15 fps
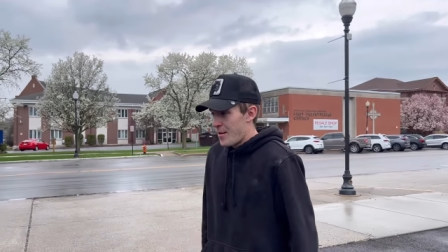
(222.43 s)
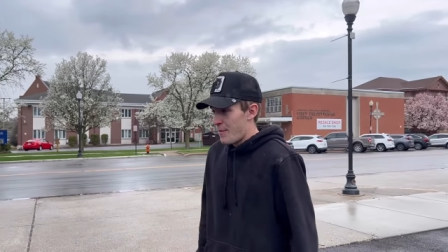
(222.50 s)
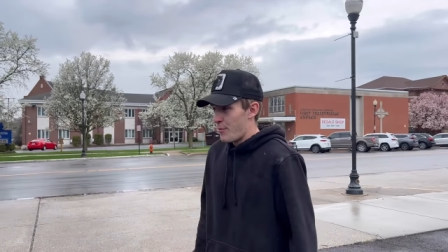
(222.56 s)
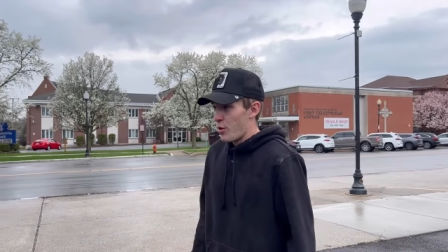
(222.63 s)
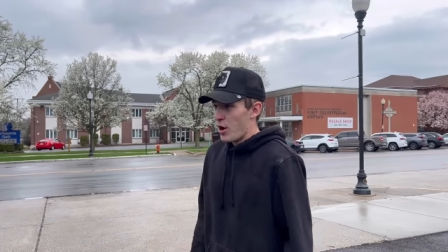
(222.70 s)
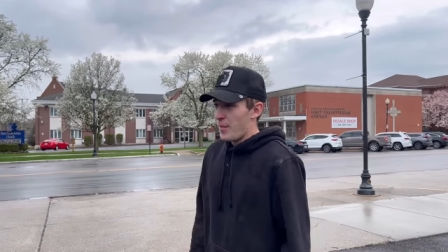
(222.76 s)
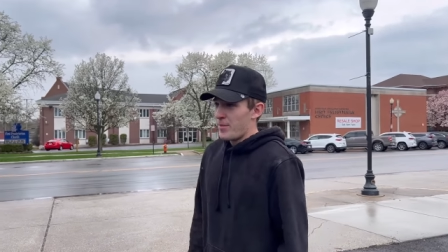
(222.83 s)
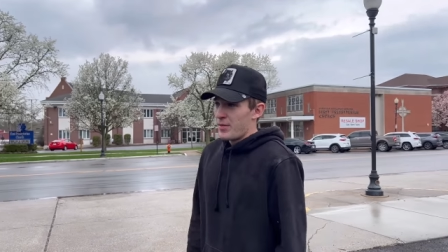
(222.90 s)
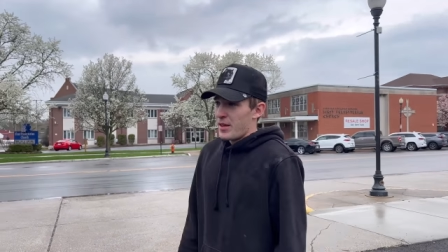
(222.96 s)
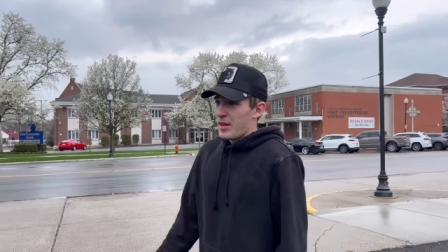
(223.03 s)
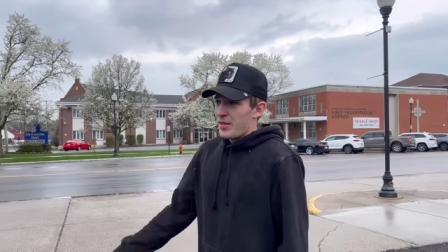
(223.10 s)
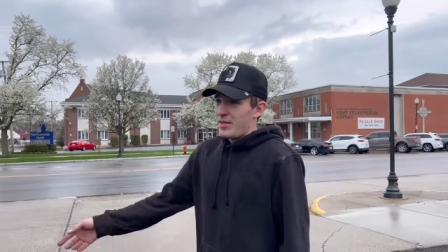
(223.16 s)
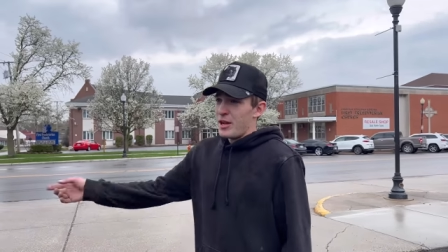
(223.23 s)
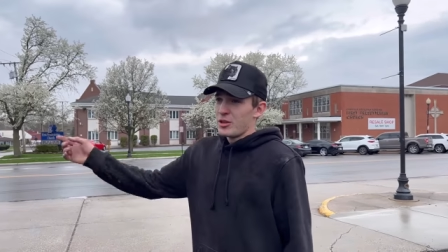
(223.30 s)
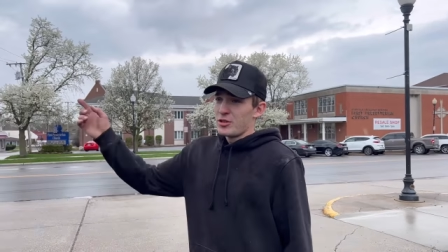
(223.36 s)
But
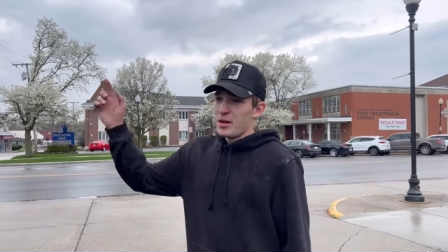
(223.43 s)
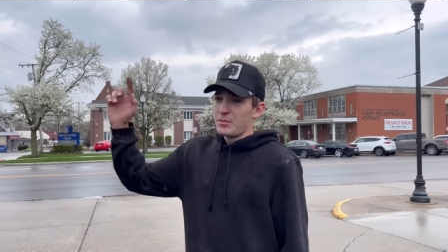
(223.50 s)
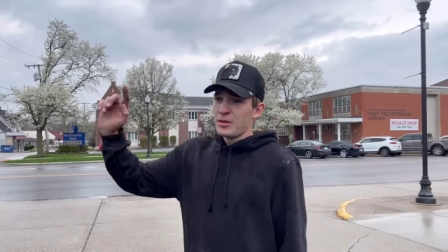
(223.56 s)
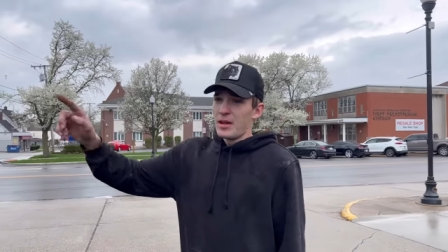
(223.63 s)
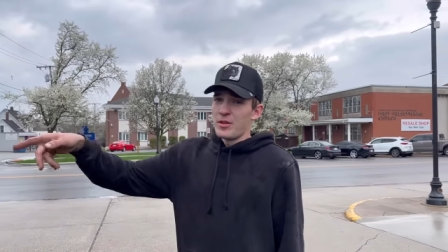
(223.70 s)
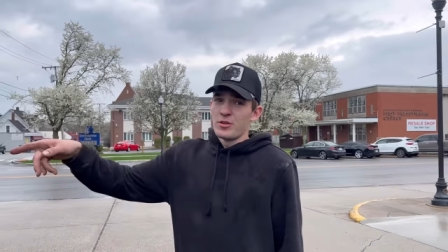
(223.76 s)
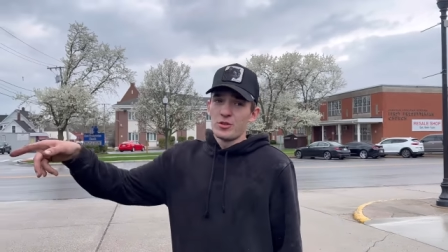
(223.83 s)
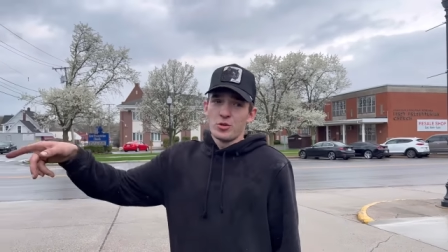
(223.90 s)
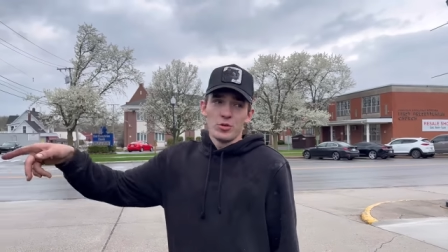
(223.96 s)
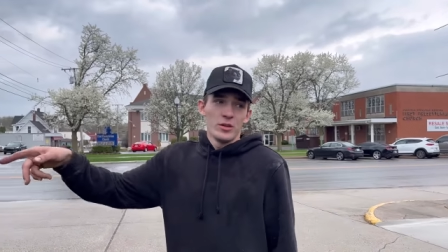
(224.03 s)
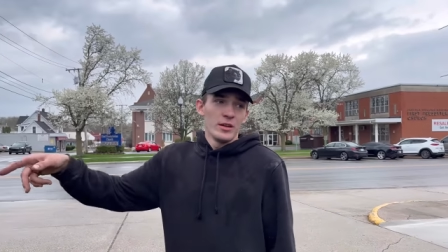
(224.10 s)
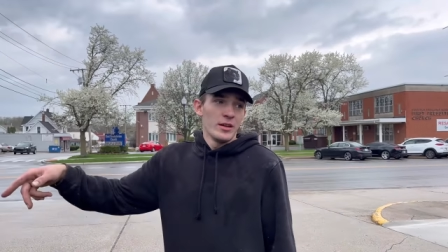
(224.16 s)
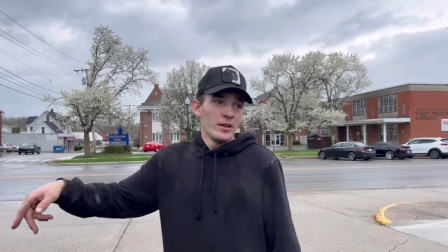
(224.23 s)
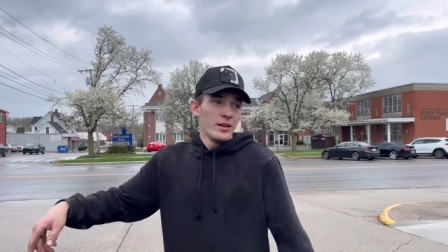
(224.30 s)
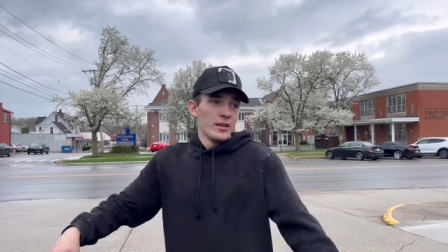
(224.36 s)
there's an update on the
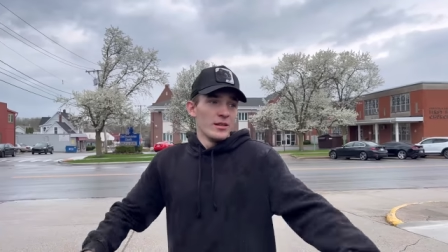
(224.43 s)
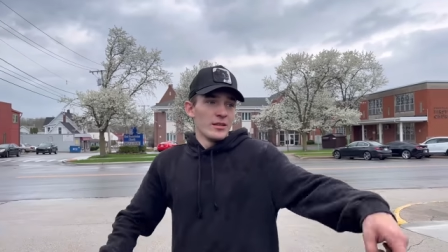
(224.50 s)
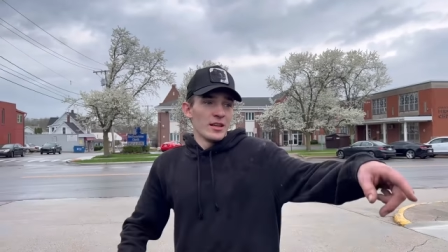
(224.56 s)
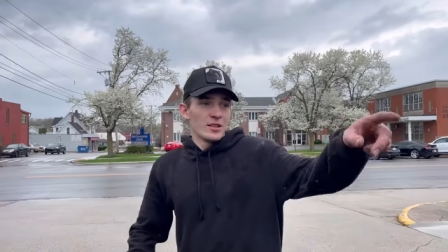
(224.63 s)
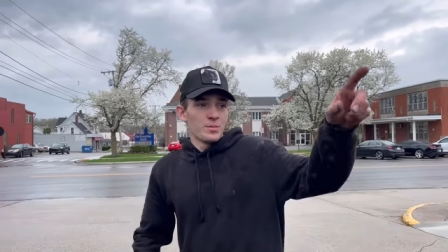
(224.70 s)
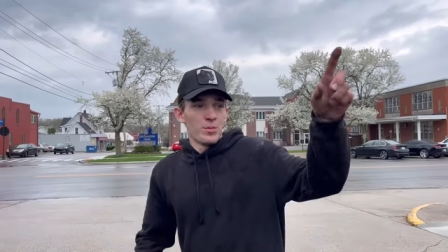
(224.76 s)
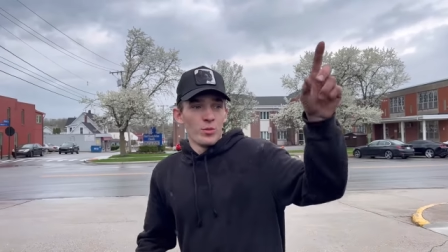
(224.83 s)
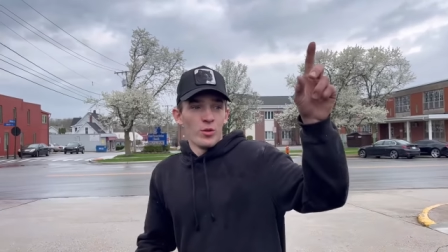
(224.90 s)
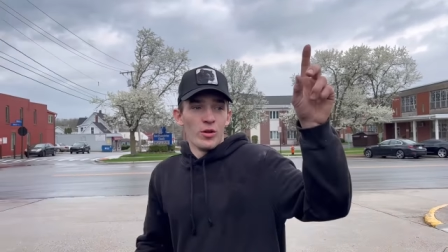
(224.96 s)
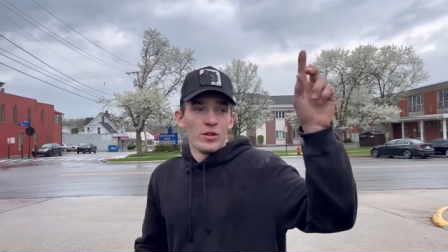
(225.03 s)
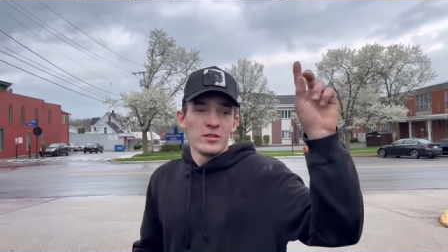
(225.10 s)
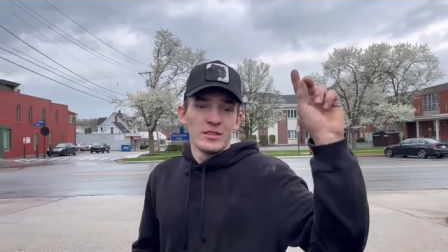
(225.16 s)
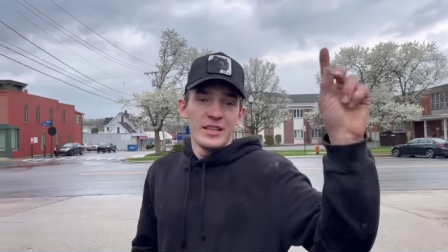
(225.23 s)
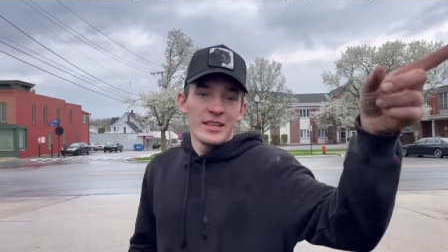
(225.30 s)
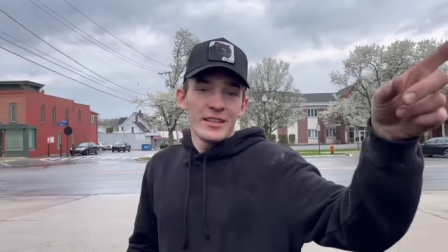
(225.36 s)
dually. Let's pull
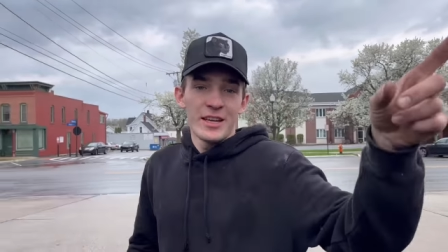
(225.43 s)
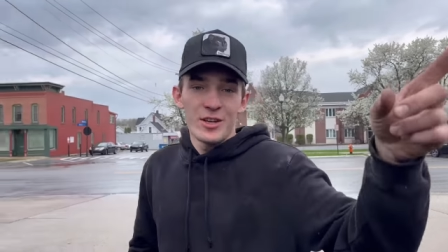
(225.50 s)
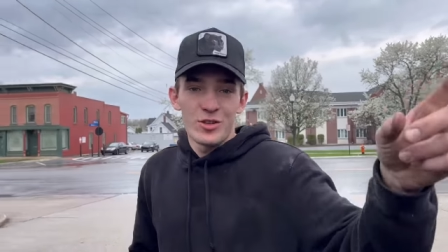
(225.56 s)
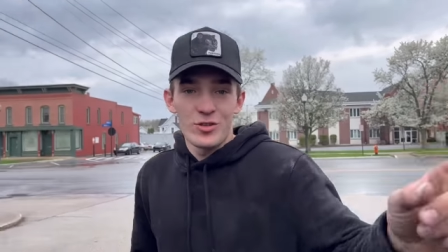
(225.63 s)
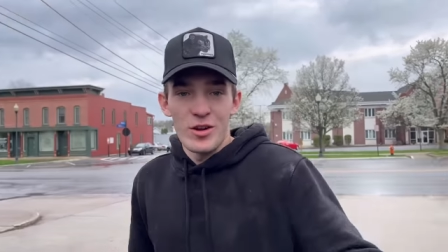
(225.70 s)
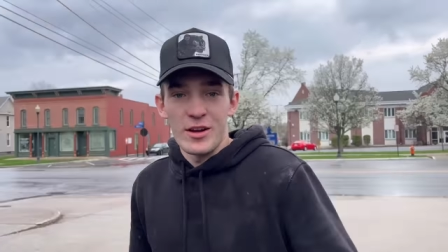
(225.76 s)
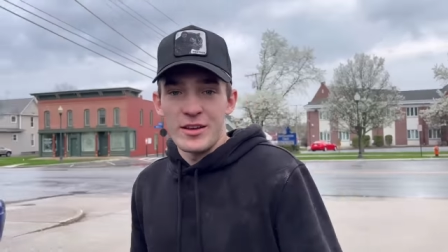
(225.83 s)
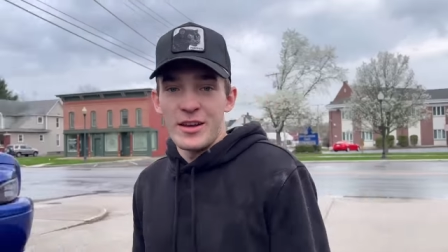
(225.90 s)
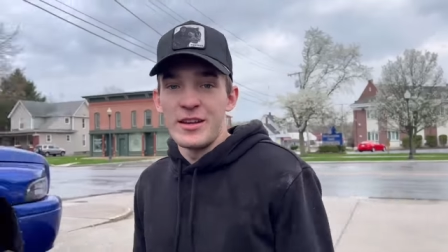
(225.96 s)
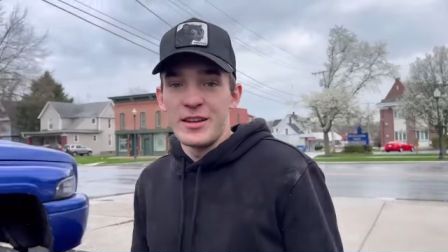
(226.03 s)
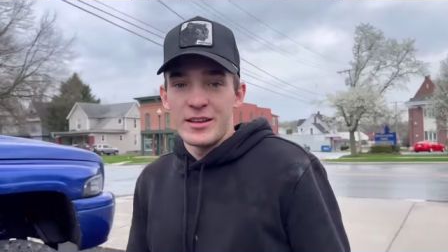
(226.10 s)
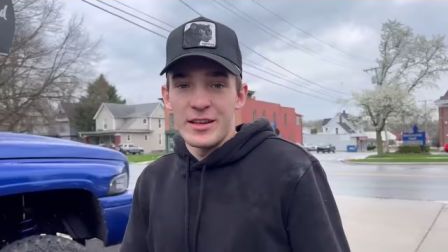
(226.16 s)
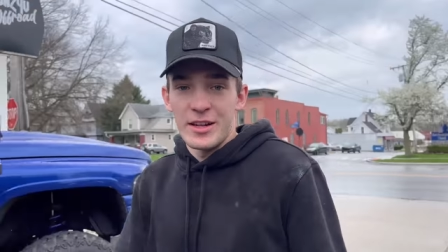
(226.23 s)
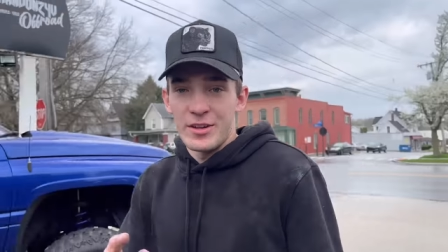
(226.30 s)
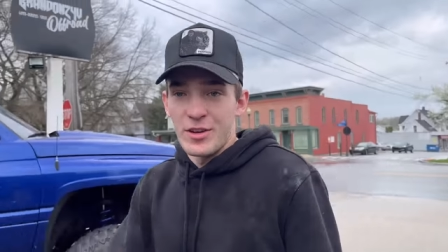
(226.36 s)
T-King's truck in
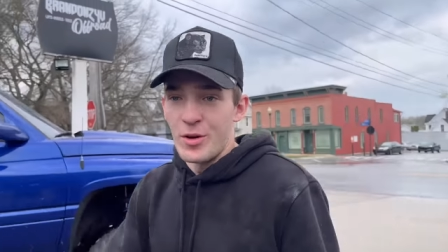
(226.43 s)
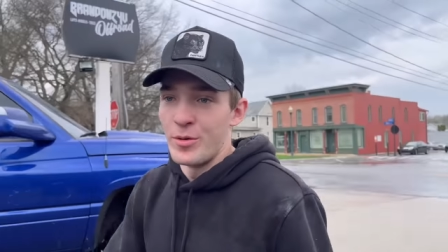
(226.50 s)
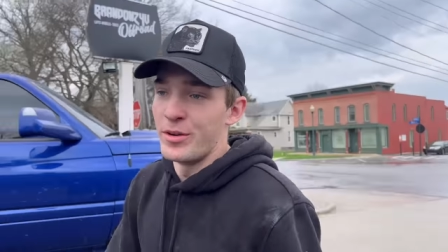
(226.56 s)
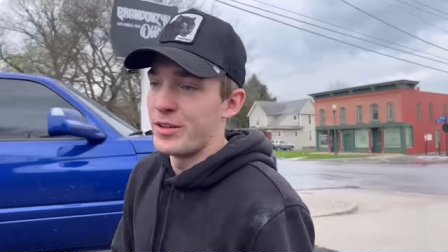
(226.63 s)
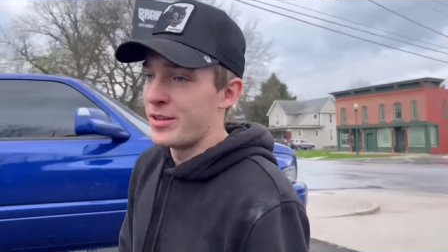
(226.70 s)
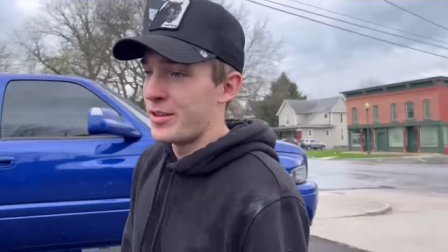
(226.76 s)
and get it going.